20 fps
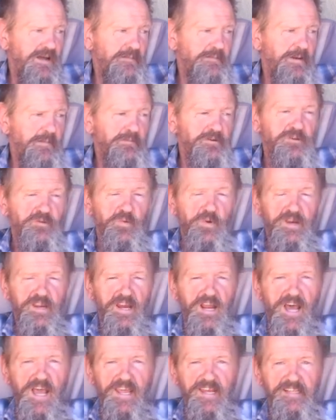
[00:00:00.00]
Number
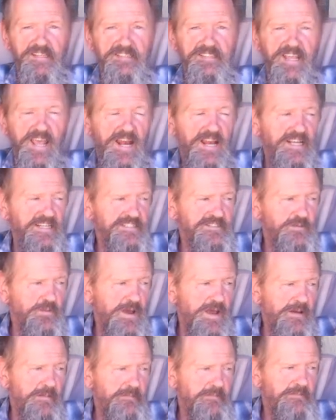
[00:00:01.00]
29 is, can I
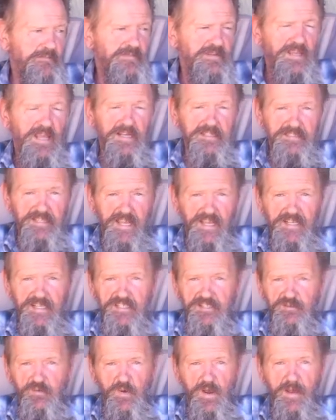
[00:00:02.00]
swim? Yes, I can
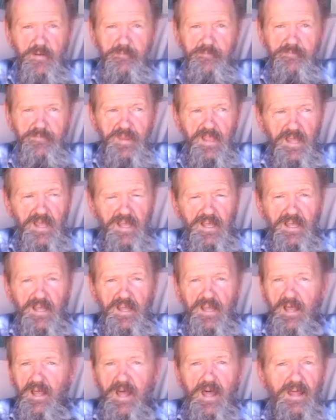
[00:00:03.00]
swim.
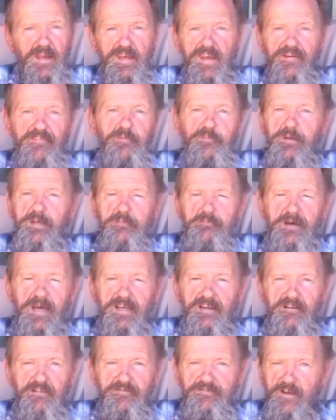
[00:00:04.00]
I'd never beat
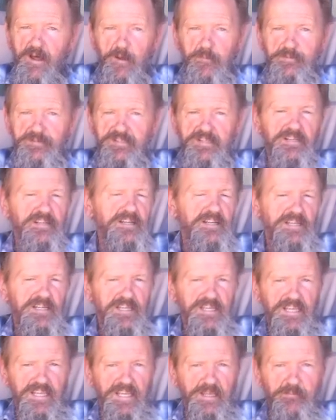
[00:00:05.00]
Michael Phelps.
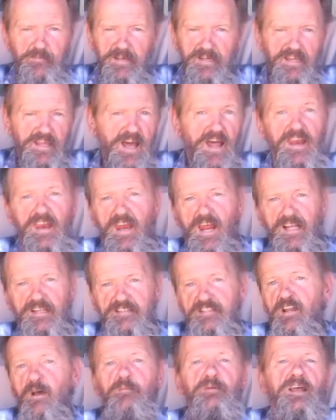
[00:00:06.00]
He'd be done and I'd
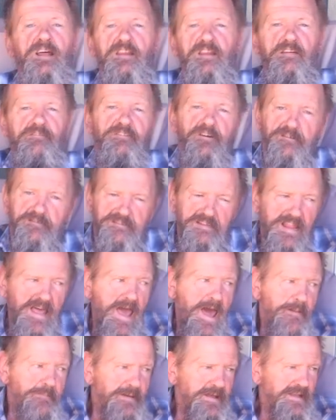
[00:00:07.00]
still be on the first
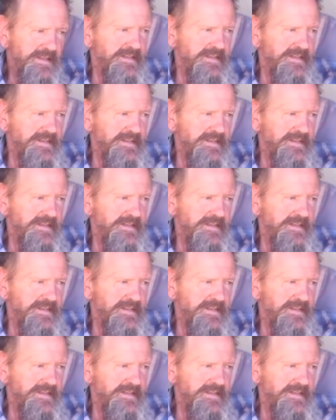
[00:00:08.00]
lap.